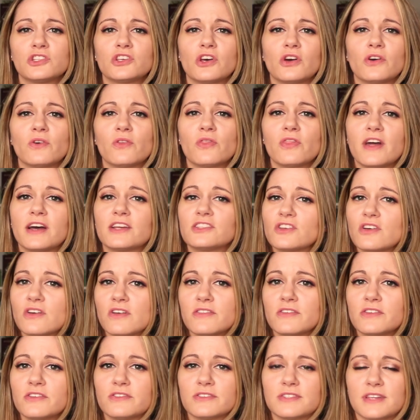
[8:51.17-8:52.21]
So that's all
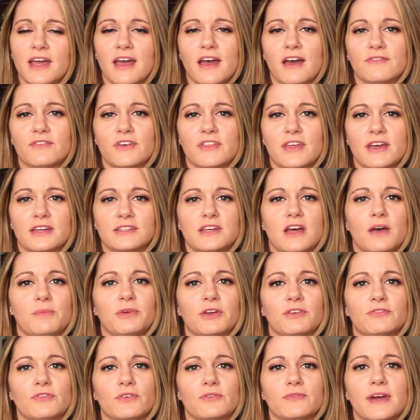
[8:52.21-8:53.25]
the news I have on that
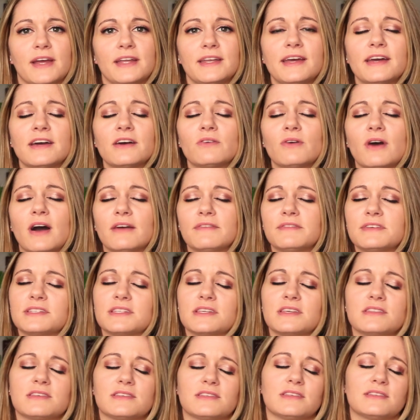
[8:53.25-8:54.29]
topic for right now.
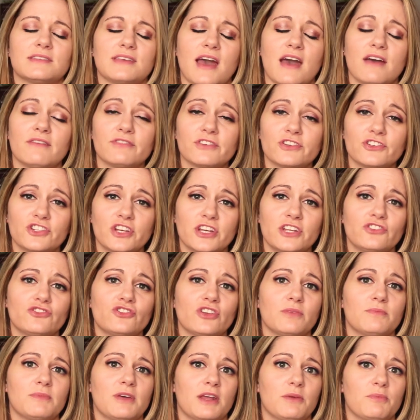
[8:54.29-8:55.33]
Obviously this is ever-changing,
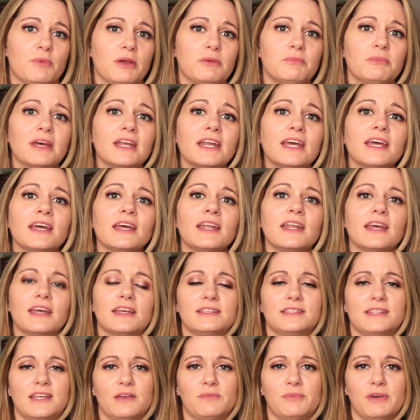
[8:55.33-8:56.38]
minute by minute
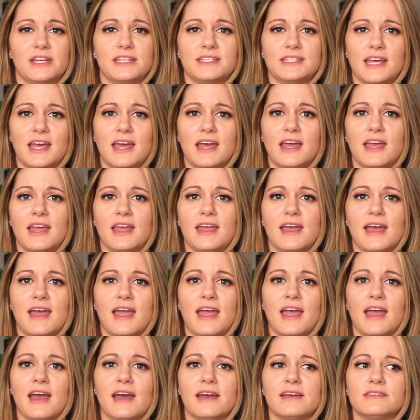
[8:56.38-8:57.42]
and day by day,
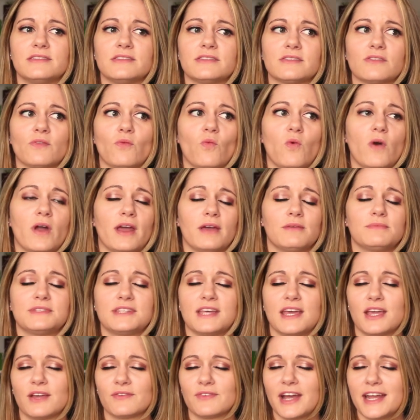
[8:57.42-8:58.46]
and what I'm
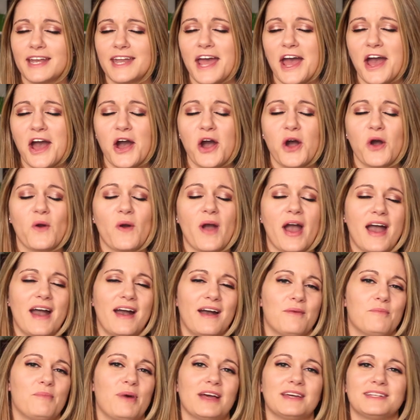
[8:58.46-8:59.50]
saying right now
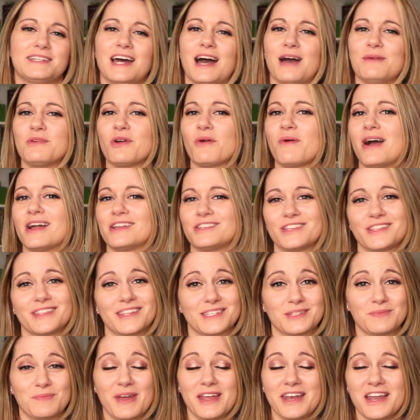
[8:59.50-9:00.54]
by the time you're watching
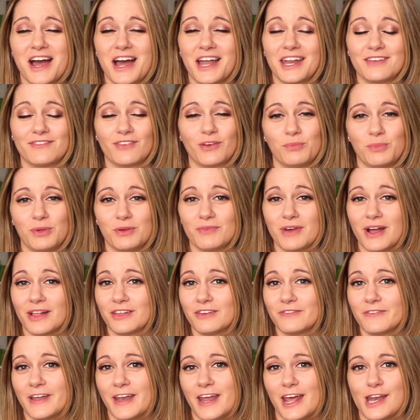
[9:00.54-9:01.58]
this may not even be
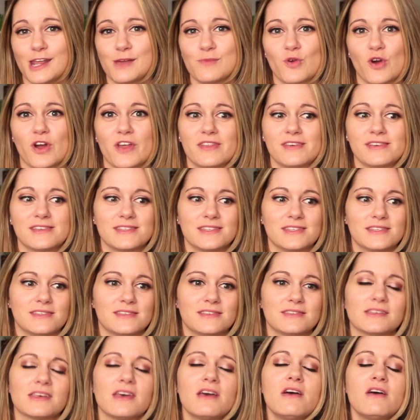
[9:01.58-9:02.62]
relevant anymore. This
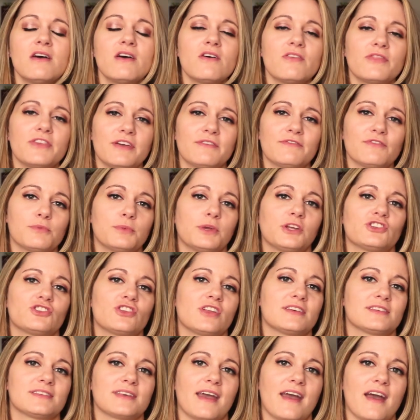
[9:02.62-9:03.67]
is the information
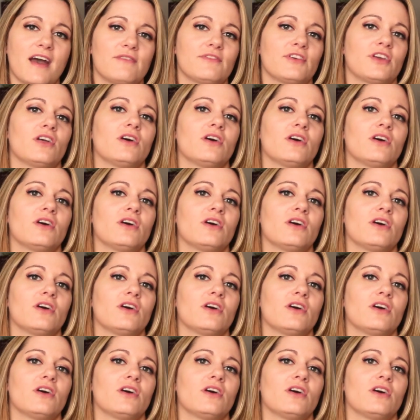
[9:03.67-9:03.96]
as I have